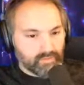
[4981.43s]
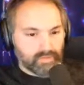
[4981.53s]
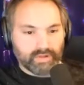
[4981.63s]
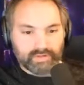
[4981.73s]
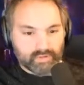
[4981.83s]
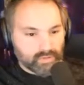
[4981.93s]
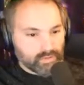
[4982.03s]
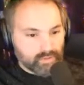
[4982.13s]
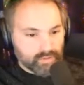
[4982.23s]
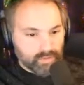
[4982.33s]
of about 20
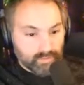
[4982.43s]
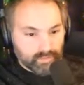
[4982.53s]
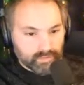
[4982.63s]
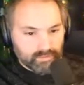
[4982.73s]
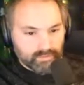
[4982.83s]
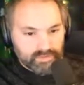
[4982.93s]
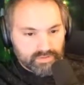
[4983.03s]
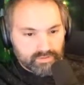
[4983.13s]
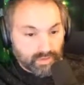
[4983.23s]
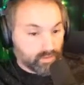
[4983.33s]
or 30 people, which
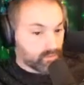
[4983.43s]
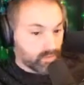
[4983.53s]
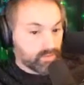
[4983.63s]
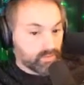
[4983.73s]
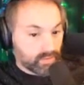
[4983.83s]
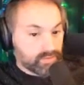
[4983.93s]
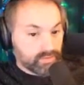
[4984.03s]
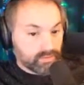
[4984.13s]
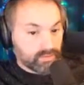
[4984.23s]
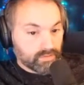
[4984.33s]
is about what you run
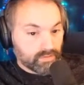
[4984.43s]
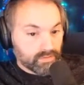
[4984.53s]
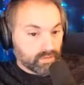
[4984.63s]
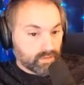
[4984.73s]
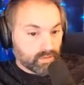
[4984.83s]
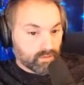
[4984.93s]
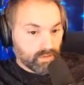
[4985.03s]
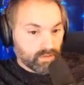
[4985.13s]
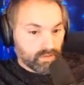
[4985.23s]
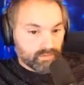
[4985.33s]
into in a club
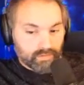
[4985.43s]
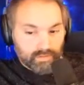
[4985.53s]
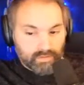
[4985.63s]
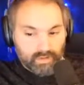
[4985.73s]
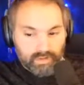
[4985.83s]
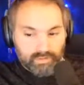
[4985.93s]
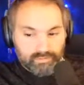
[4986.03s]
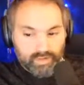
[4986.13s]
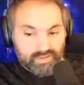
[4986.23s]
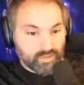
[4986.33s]

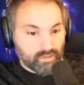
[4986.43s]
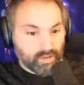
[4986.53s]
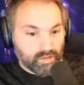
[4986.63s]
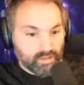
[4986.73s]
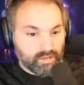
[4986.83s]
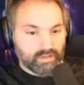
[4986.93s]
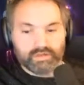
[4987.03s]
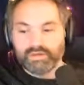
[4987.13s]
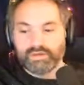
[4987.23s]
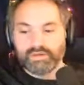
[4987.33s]
on a slow night,
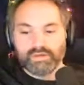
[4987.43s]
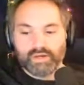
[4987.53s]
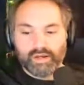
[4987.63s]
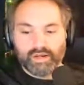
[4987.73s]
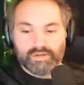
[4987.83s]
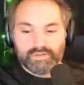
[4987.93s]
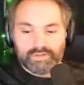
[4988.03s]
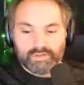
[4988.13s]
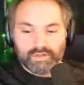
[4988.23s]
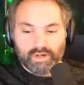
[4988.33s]

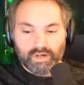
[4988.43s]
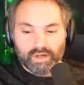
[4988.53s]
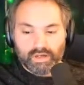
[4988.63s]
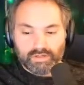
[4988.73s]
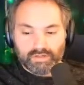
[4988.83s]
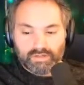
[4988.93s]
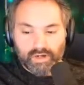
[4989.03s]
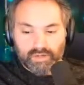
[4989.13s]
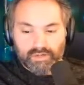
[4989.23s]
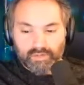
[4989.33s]
and
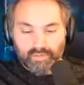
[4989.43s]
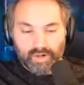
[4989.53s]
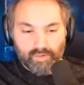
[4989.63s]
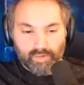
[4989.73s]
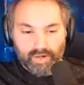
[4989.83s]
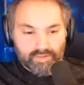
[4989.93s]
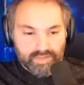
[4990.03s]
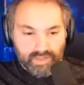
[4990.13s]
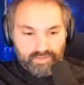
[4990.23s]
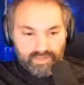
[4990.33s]
talk to them about whatever
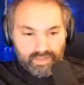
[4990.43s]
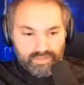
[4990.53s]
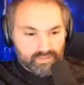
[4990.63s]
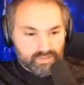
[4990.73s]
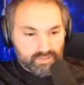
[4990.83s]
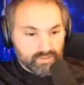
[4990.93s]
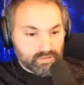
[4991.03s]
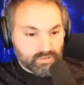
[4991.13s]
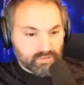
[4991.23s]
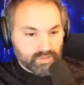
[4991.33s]
topic they asked me to
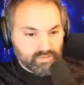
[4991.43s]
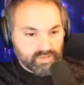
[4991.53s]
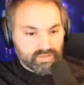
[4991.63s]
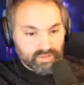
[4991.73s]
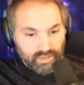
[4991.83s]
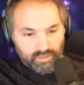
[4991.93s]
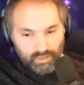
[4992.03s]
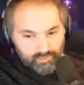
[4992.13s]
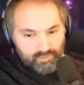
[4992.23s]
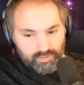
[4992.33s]
do, and just get
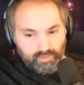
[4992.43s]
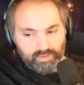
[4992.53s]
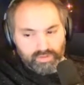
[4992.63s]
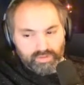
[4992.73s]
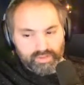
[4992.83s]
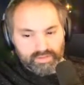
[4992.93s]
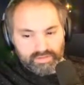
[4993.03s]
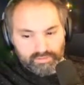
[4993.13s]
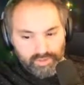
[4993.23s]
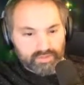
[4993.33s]
comfortable in that
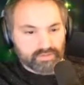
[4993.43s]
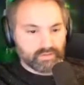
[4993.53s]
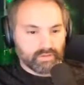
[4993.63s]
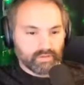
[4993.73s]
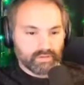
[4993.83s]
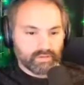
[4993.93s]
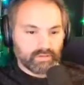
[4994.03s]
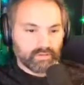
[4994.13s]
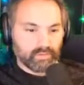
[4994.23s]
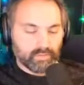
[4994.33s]
space,
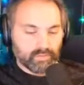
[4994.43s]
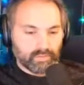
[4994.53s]
and